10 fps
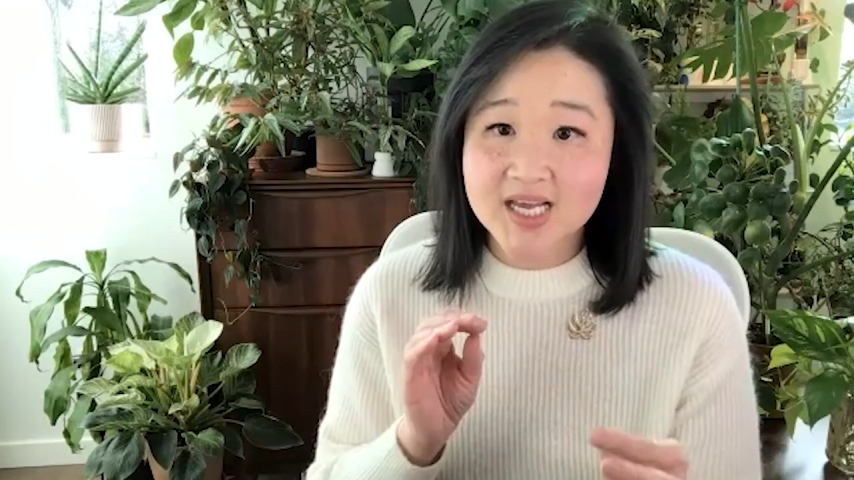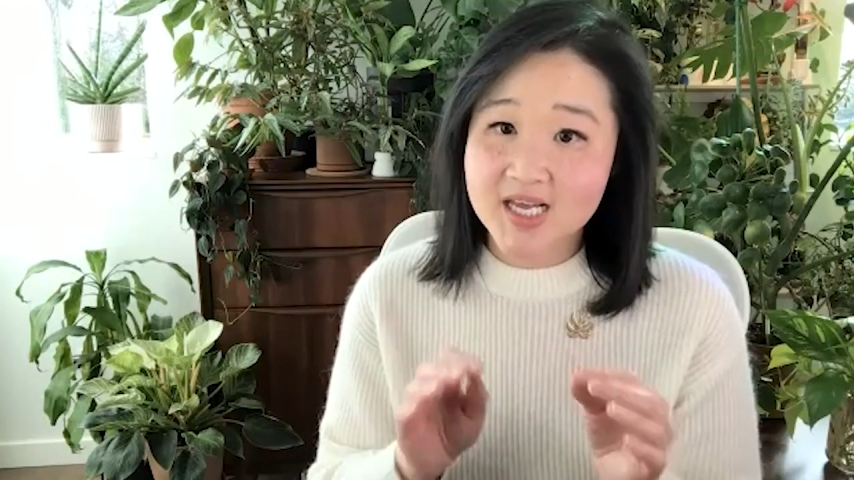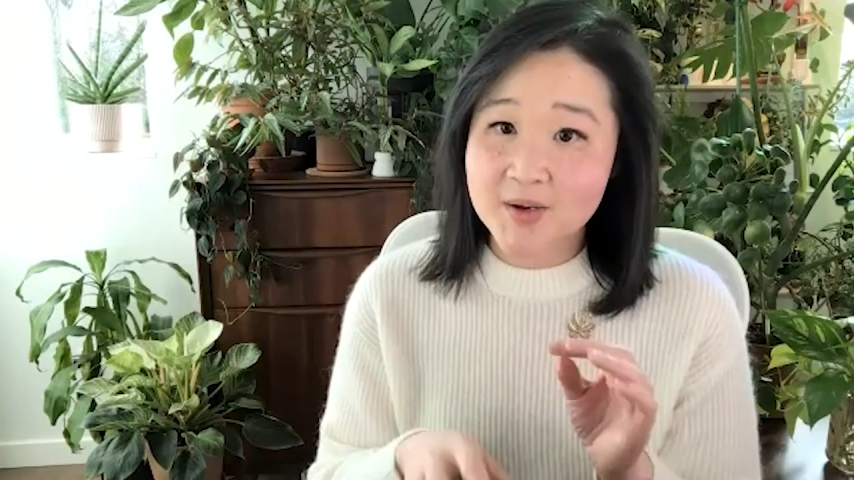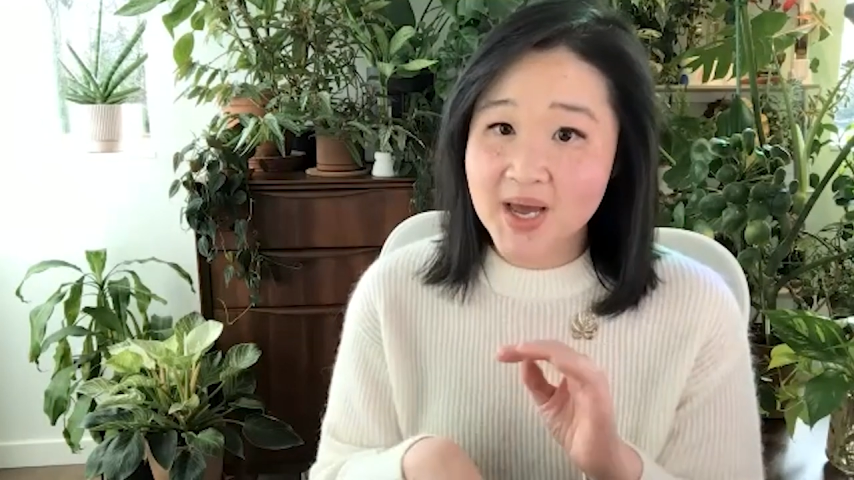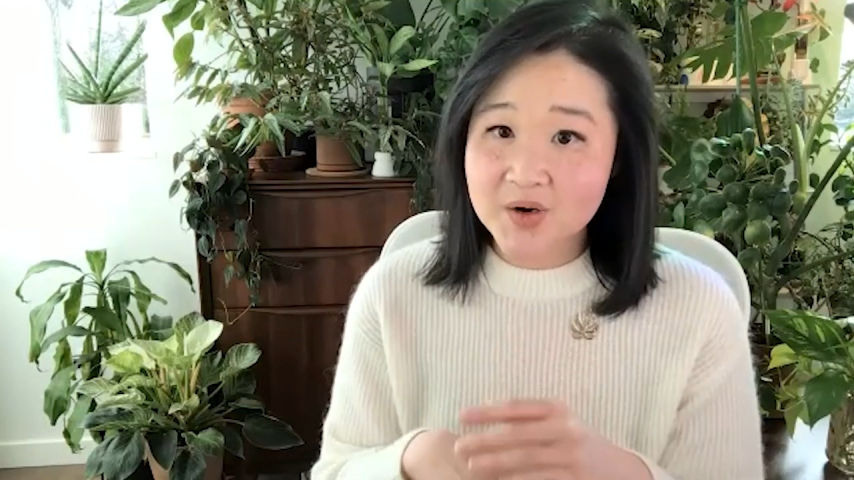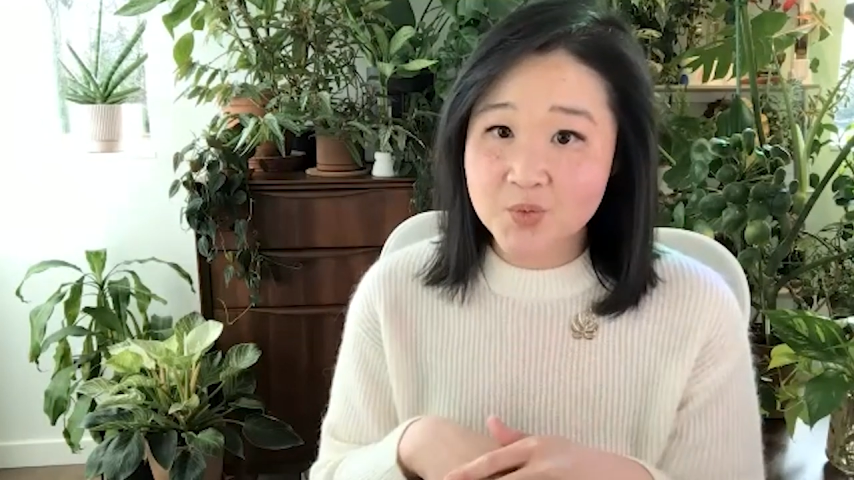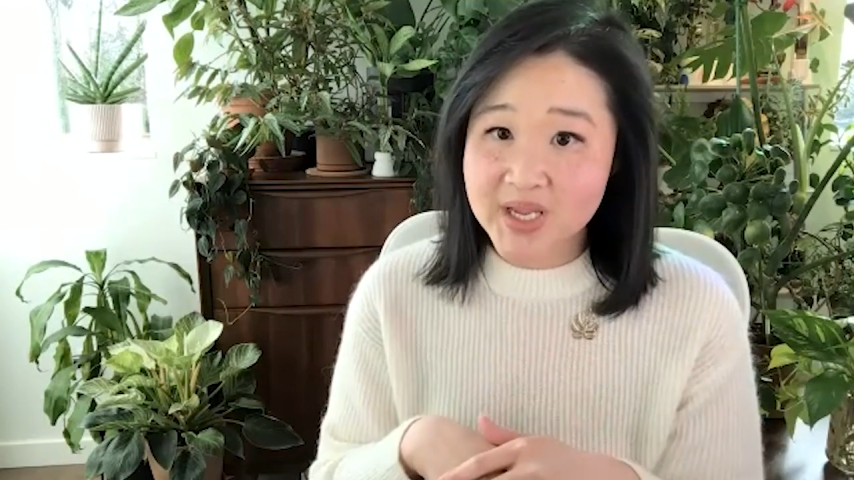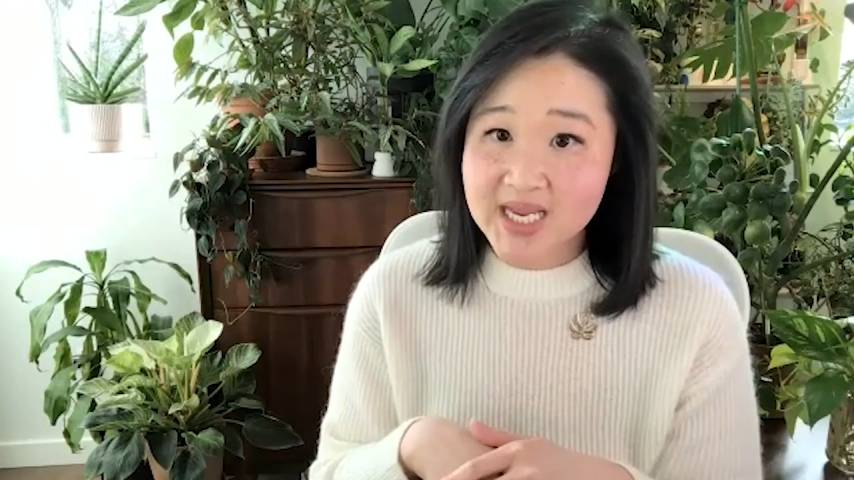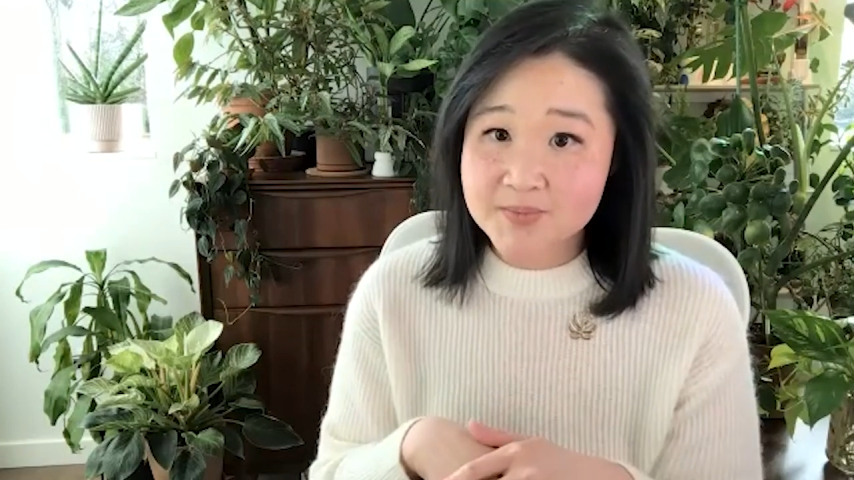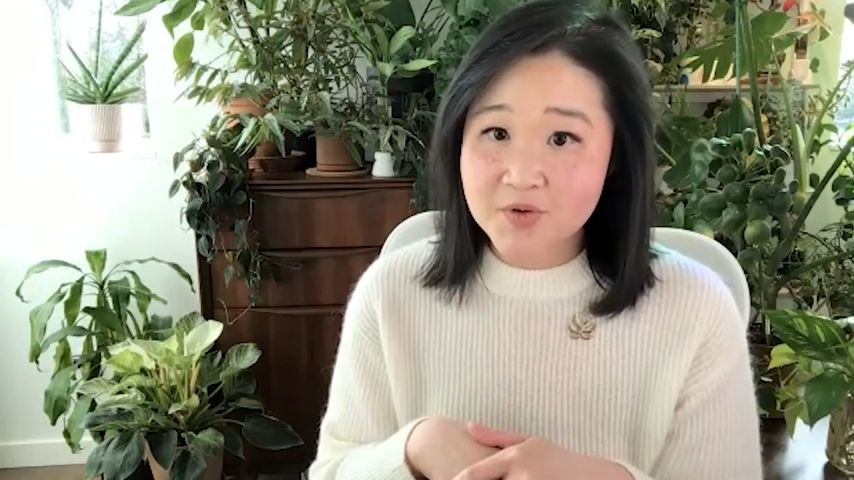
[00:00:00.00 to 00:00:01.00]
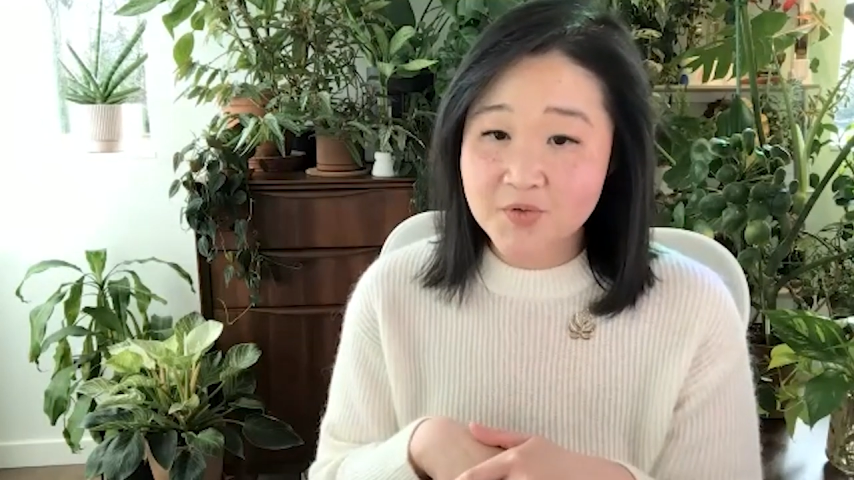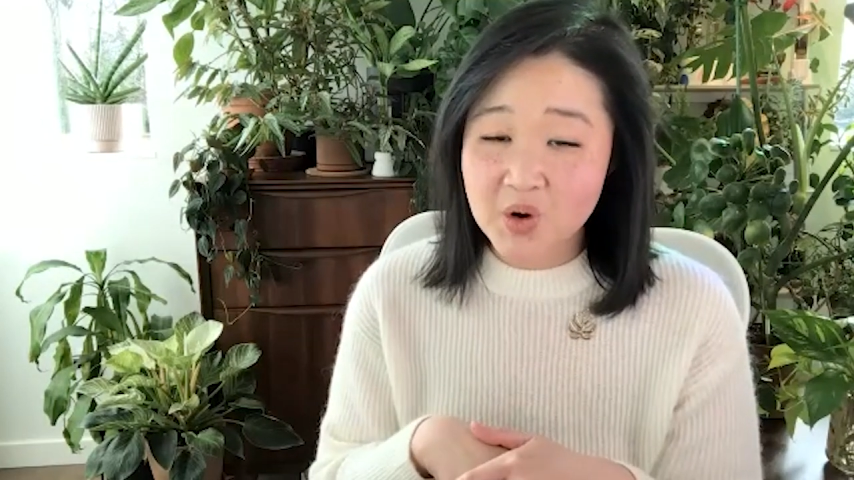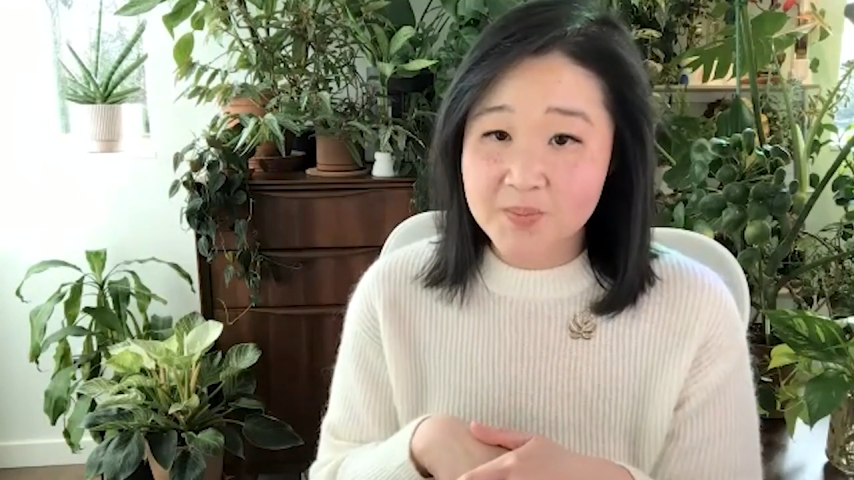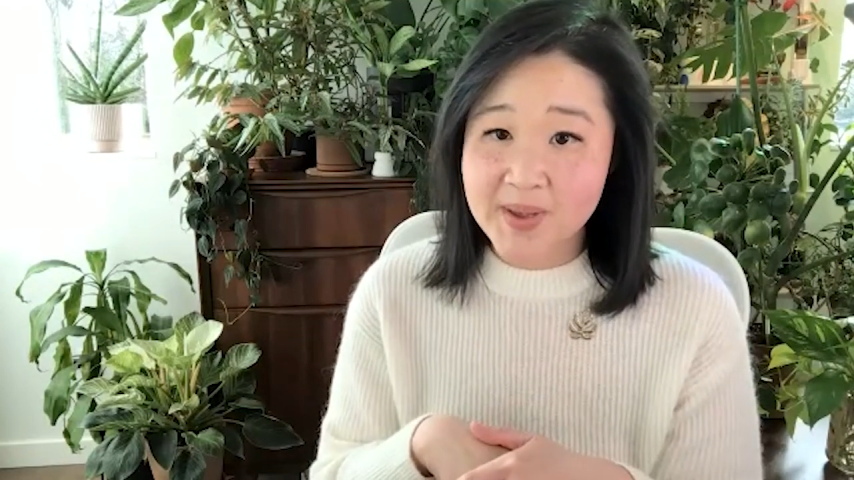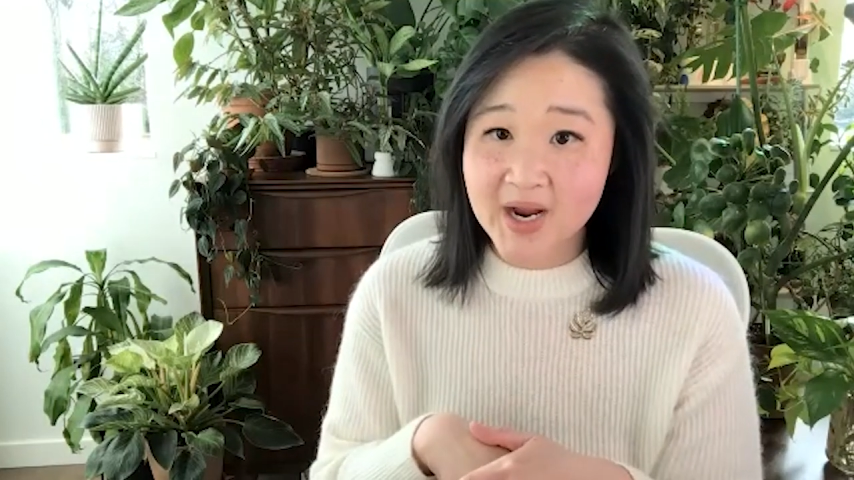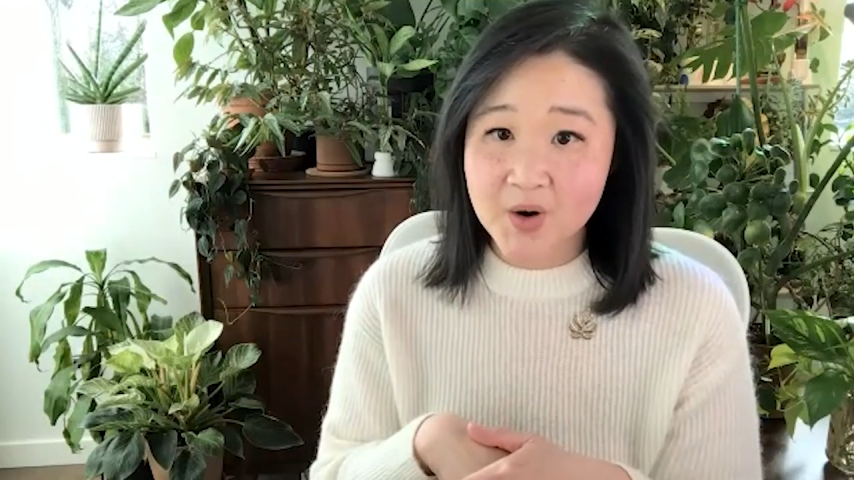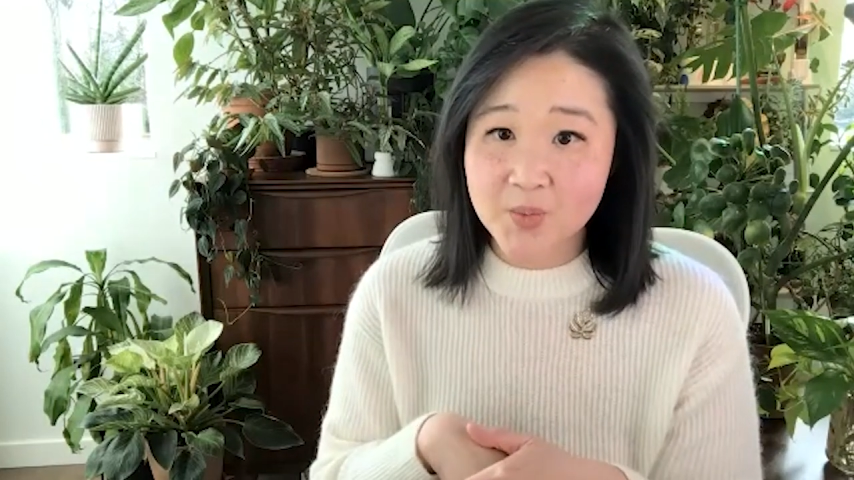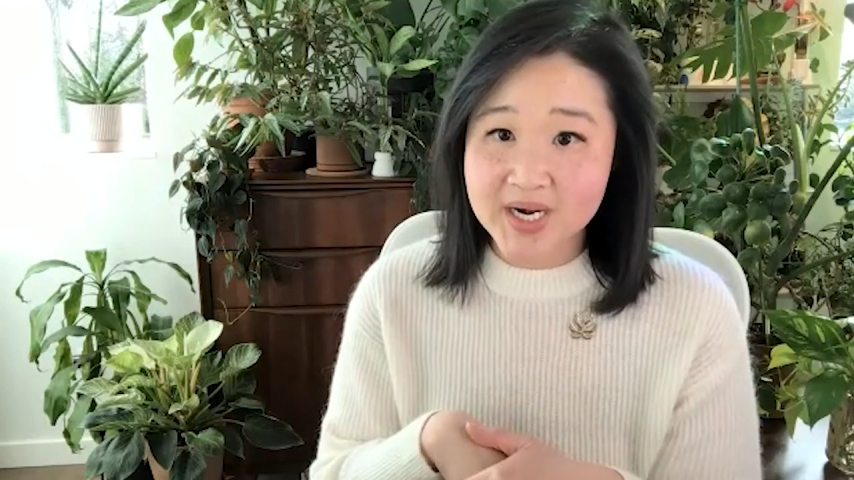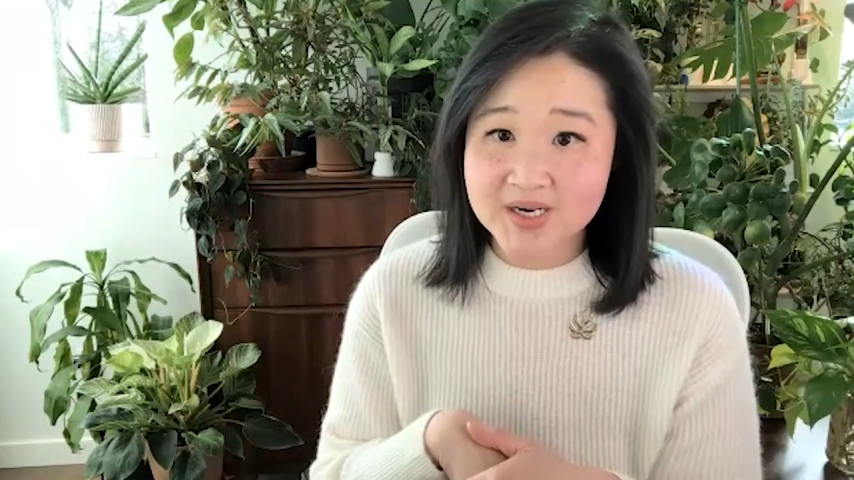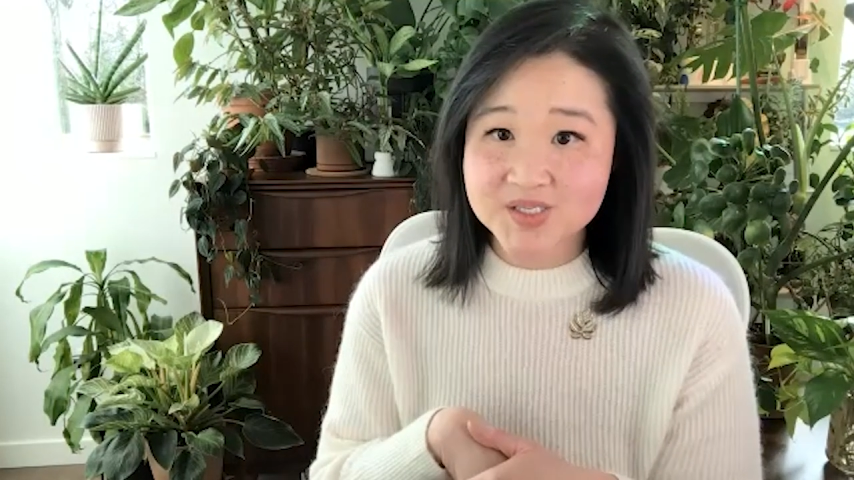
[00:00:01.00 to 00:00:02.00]
about a week before we pick our
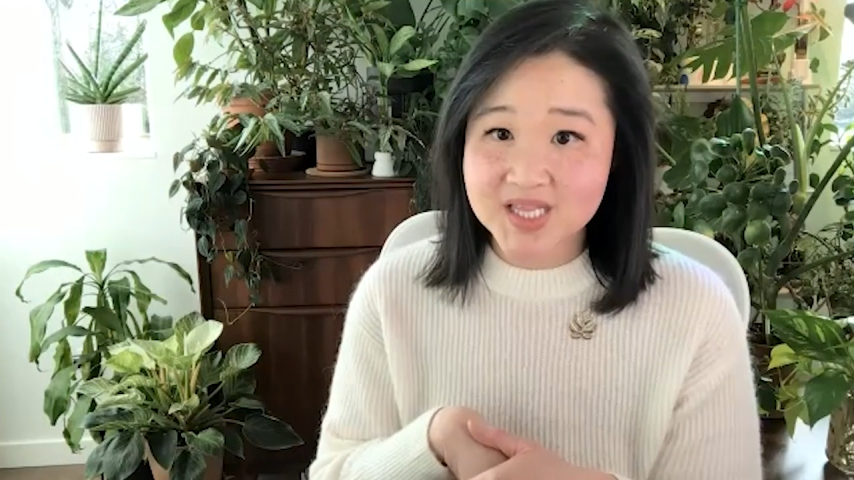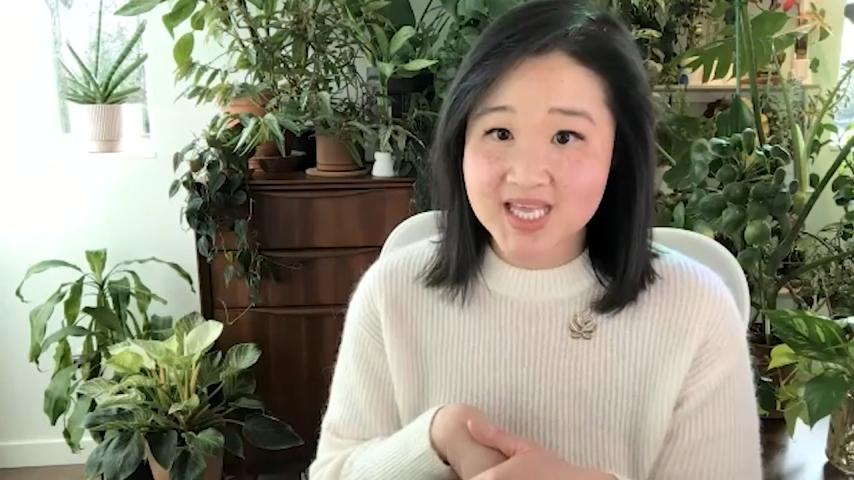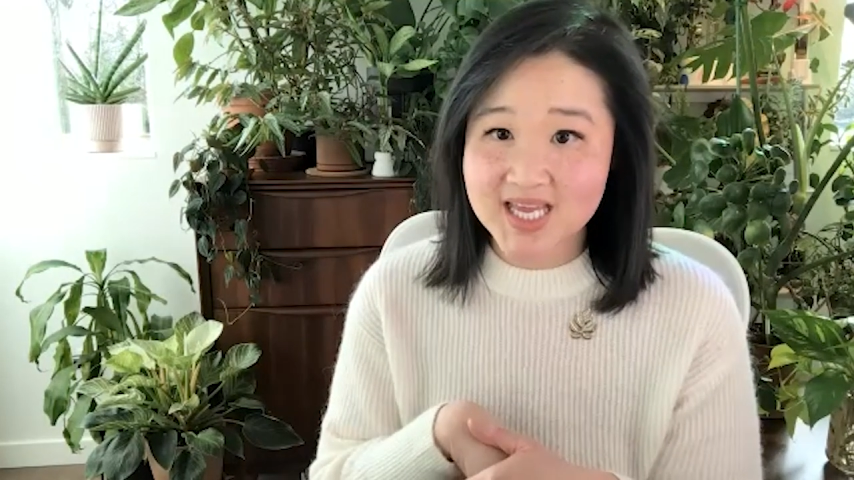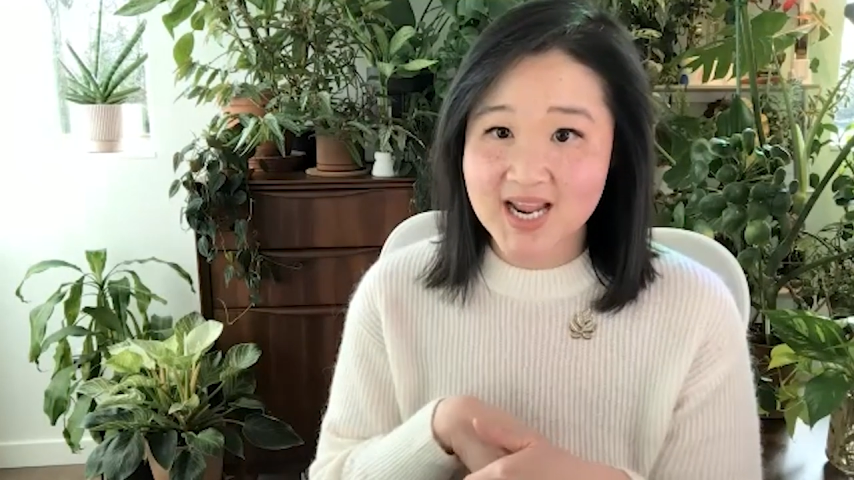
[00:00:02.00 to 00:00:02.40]
winner so that